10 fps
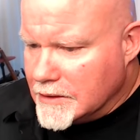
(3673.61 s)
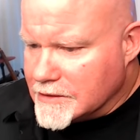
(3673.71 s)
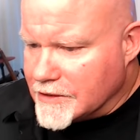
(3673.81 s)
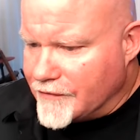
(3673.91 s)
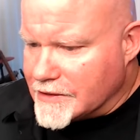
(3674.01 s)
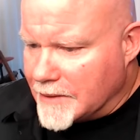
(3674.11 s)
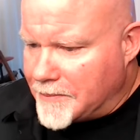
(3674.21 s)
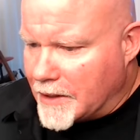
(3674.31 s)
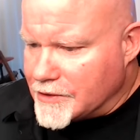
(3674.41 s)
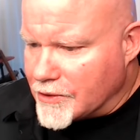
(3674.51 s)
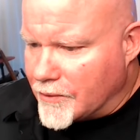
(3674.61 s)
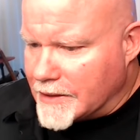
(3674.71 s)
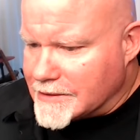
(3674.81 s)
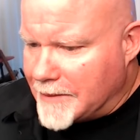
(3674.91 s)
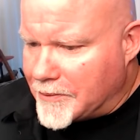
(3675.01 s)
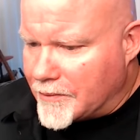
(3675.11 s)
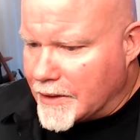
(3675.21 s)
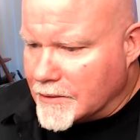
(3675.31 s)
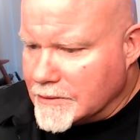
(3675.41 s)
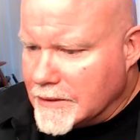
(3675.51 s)
Sylvia set apart, just always keep it
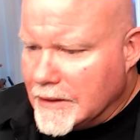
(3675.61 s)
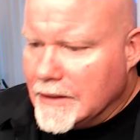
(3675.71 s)
real.